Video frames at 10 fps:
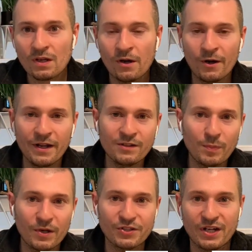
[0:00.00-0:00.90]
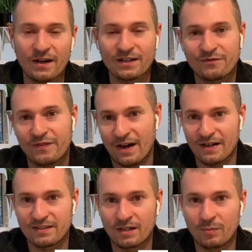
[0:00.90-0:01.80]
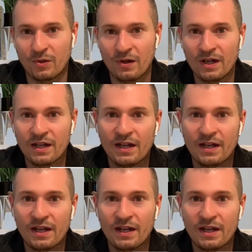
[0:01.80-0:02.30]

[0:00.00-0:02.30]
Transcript: Earnings per share is very simple.